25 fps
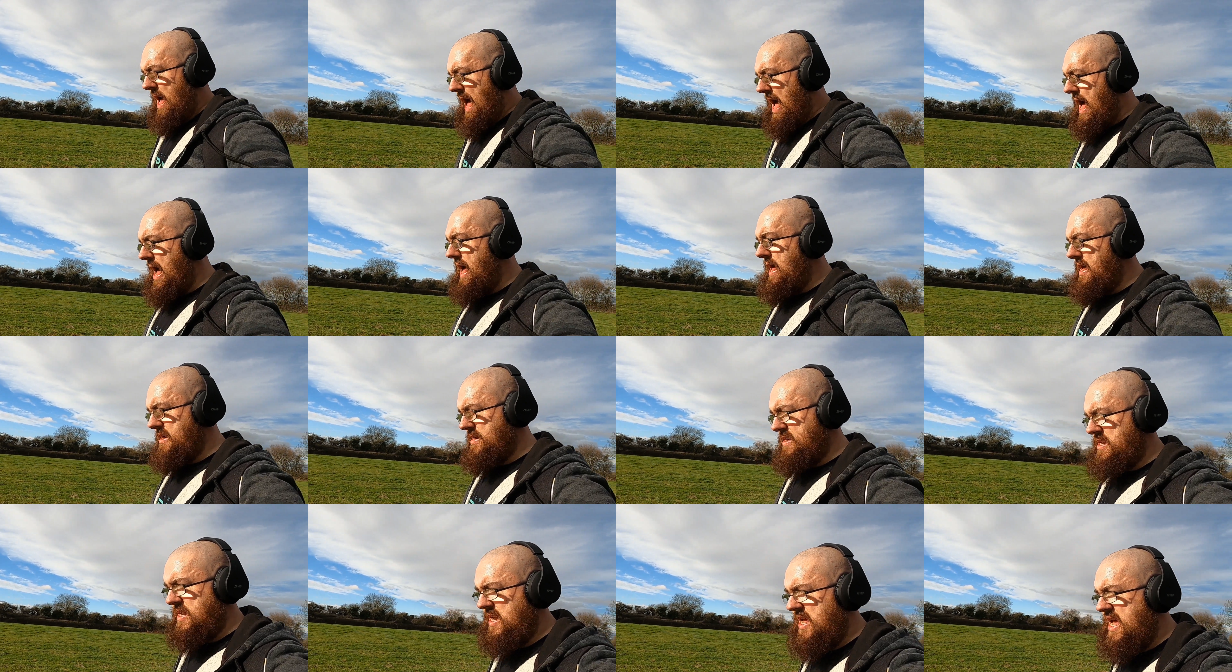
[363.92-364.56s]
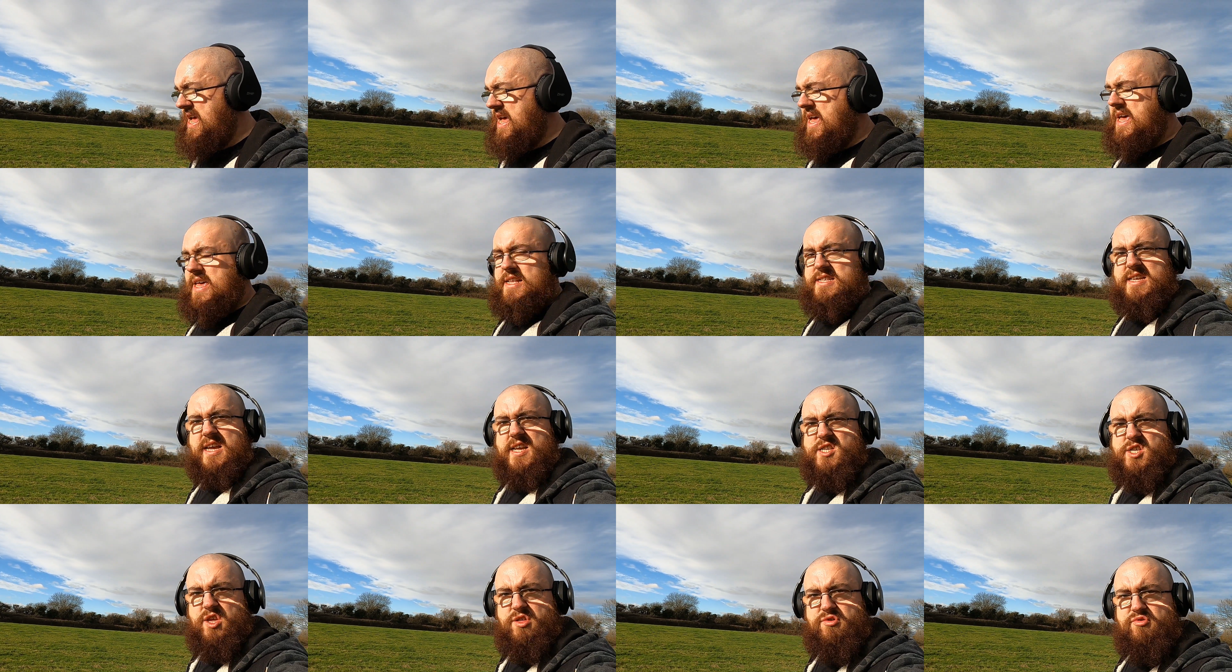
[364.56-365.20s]
and it
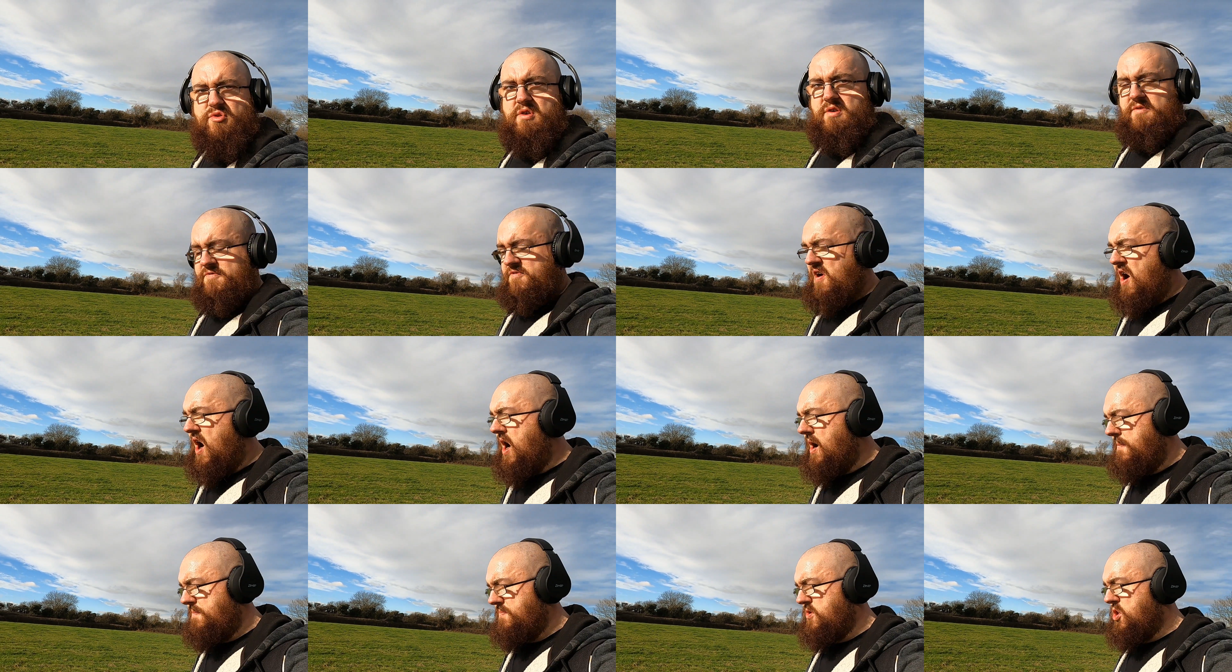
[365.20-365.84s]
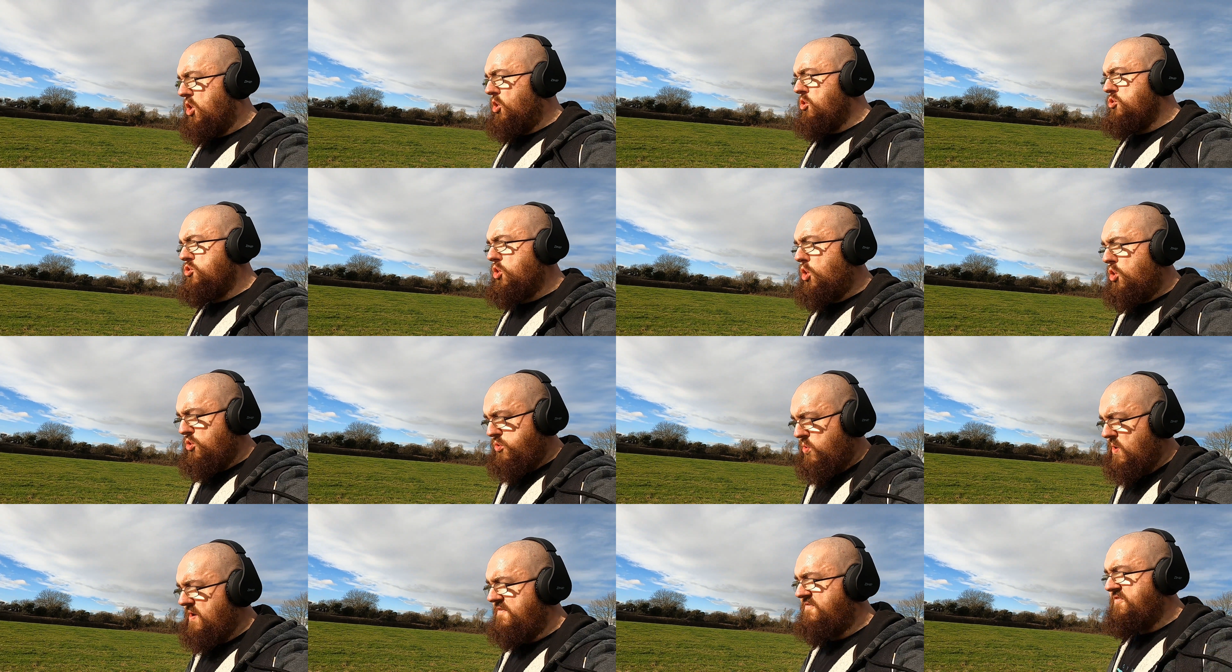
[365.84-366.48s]
takes you through a farm called
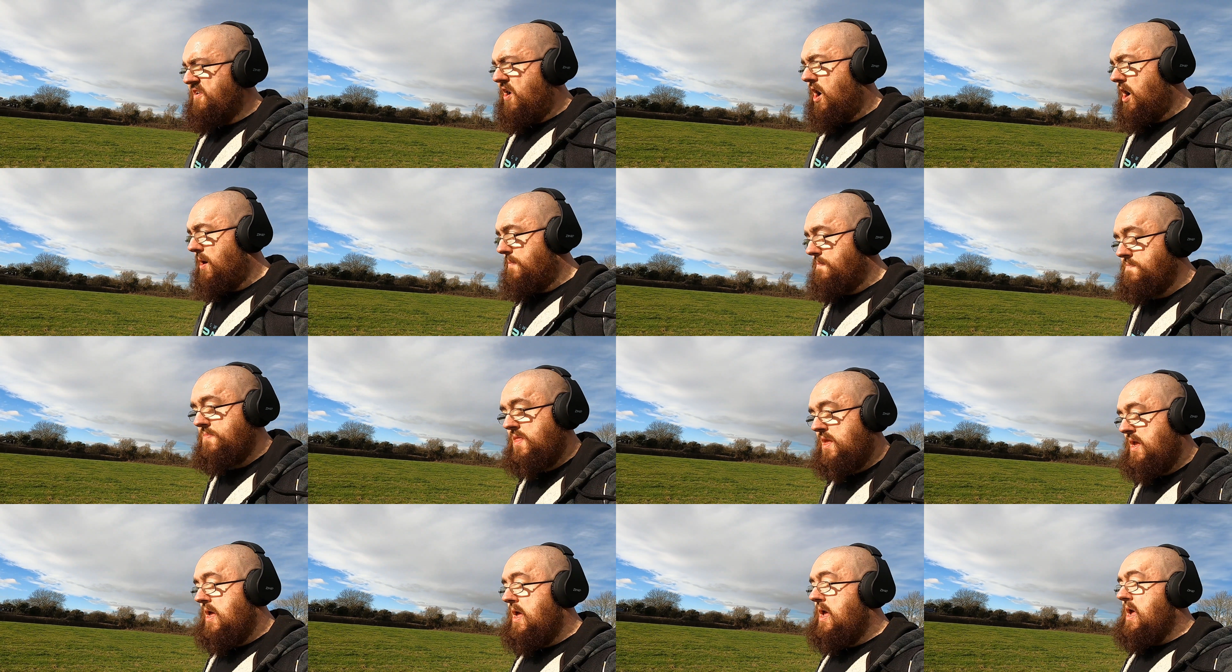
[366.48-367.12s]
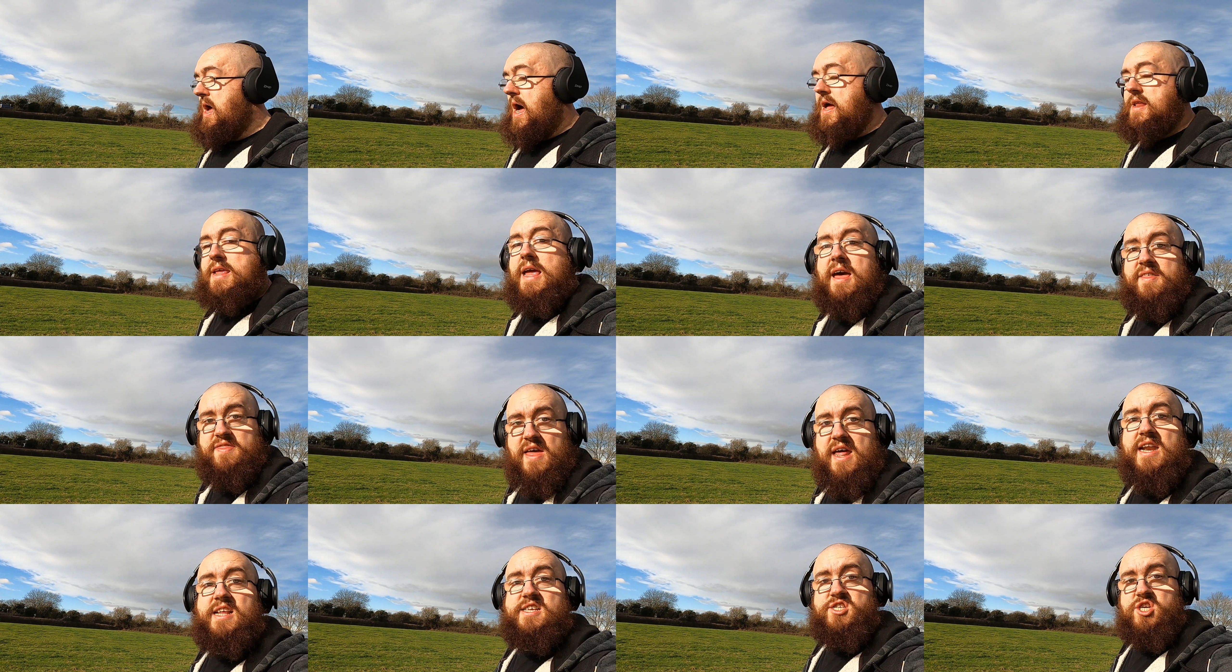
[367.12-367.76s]
Northwick Farm, and yeah,
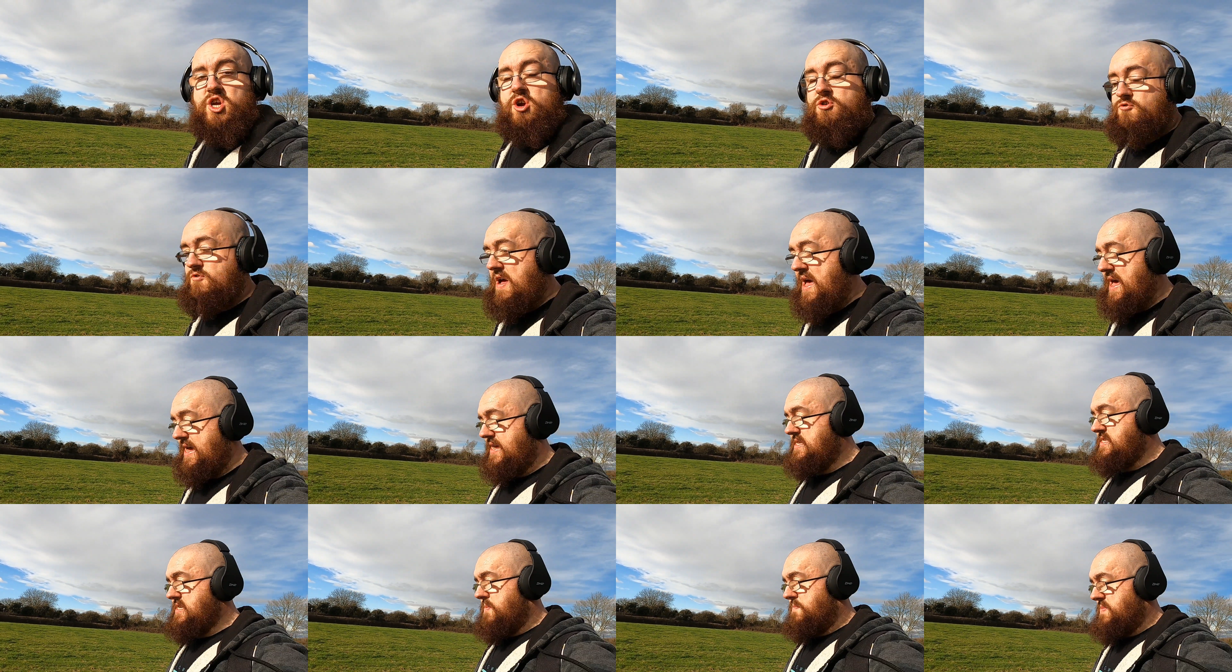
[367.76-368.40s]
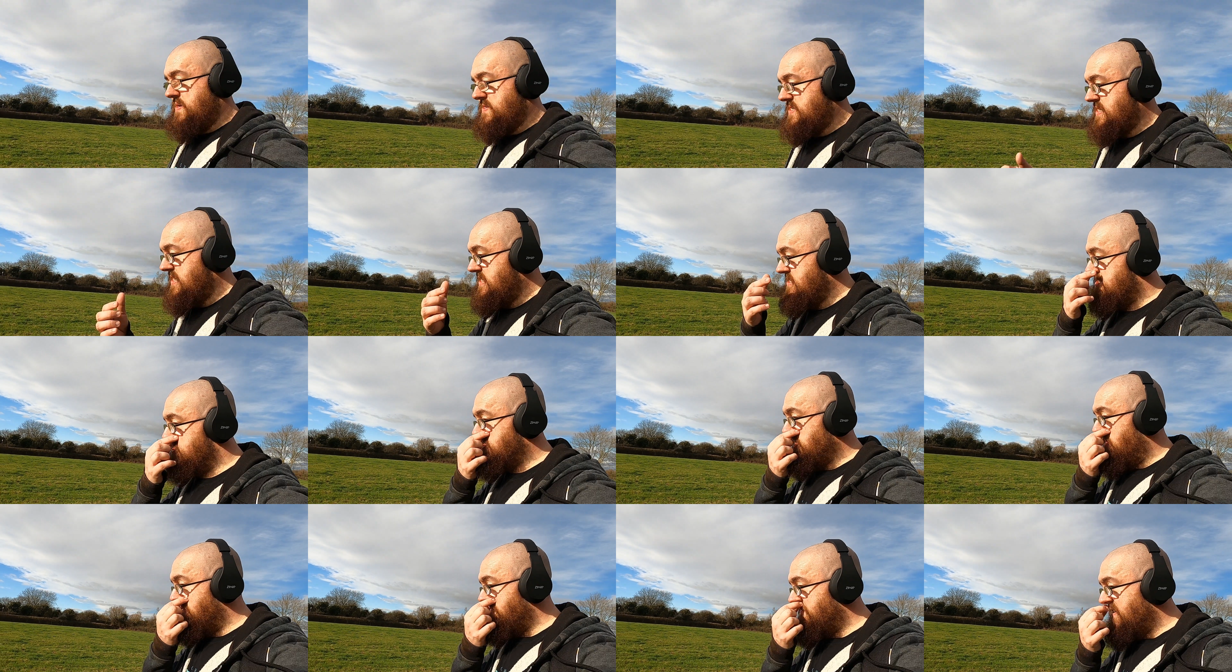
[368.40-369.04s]
that is correct, but
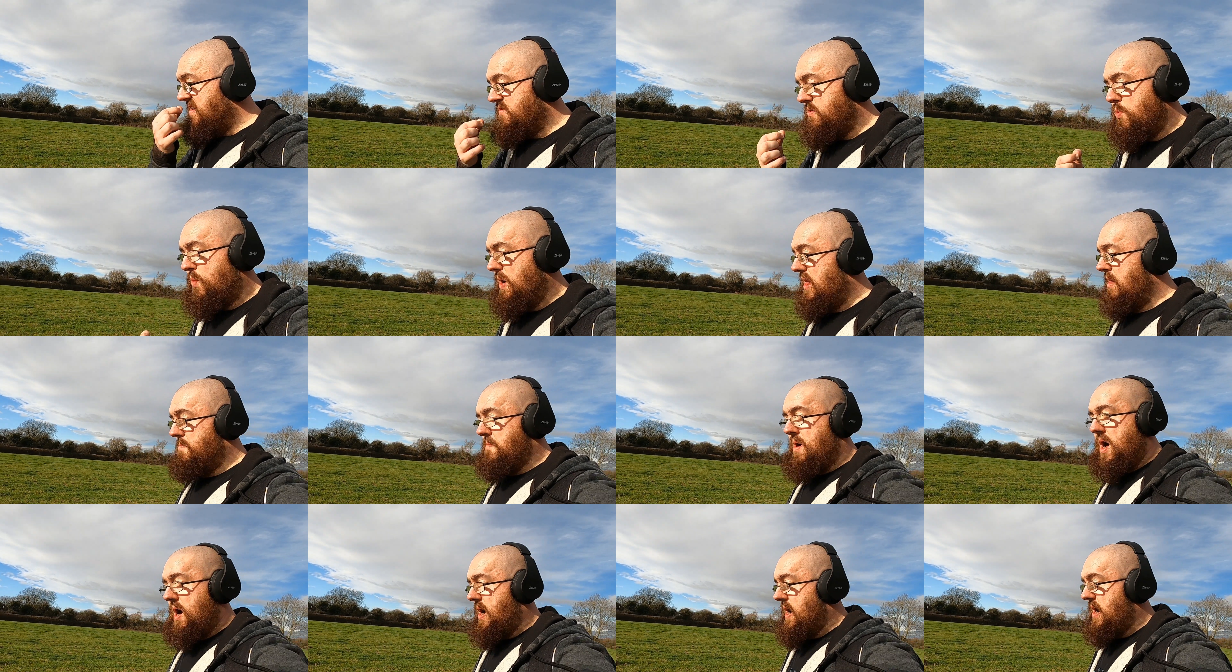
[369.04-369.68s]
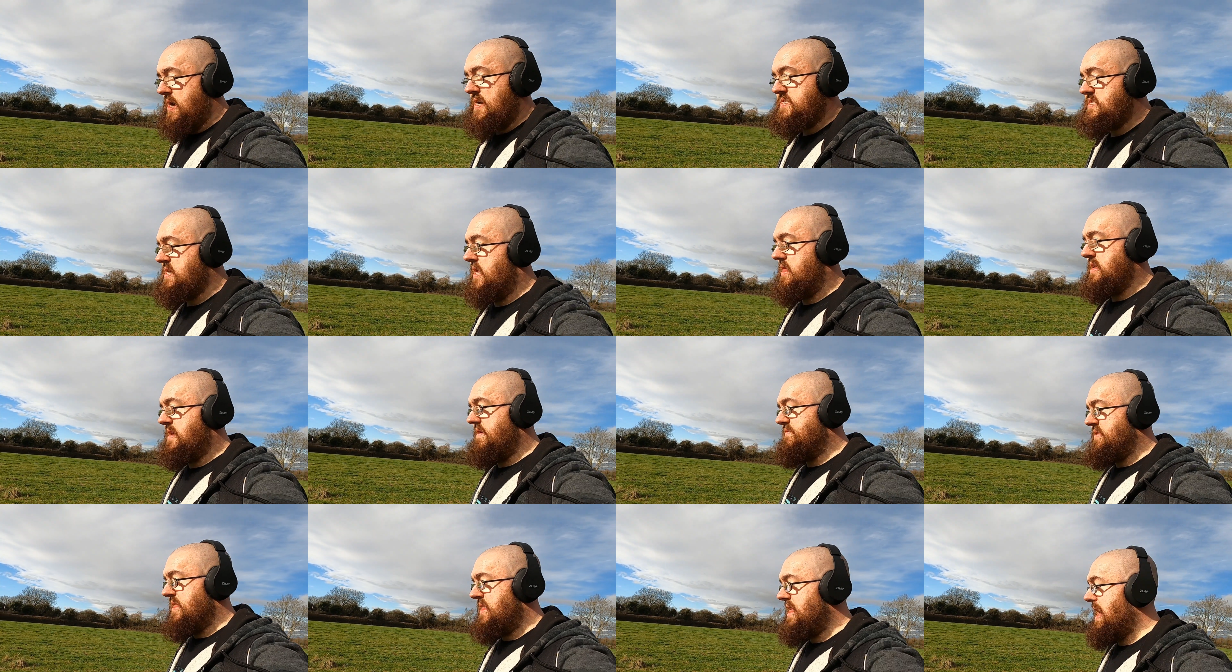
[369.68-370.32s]
it's not very well marked, I'll
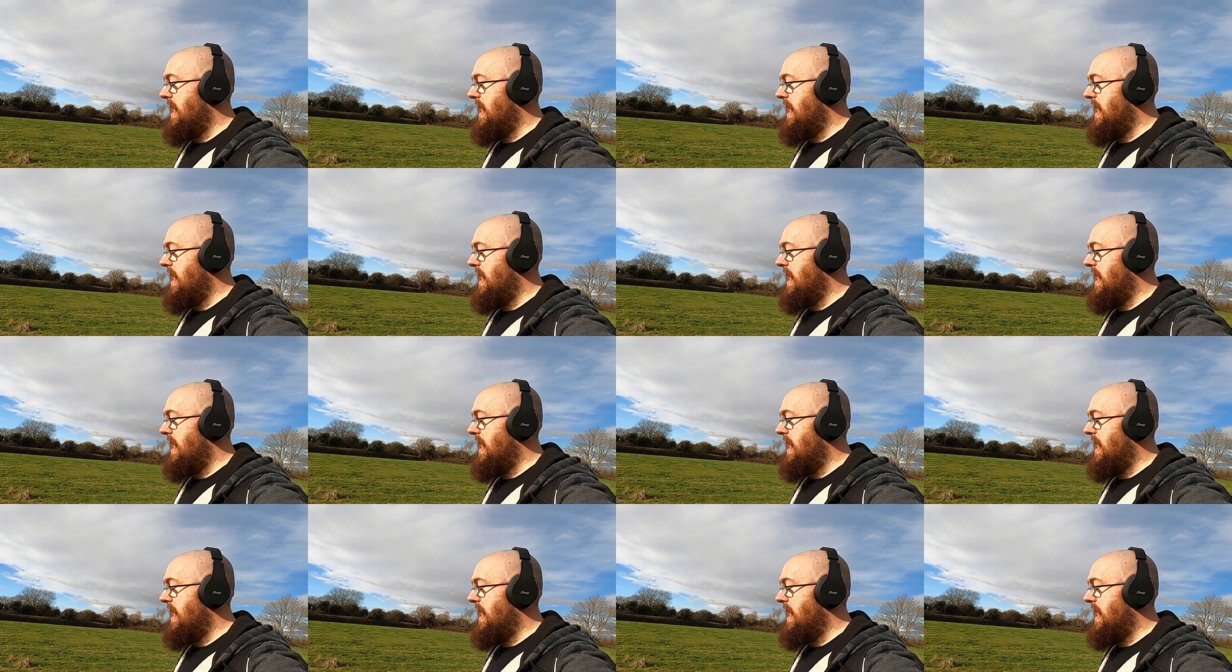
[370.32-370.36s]
give it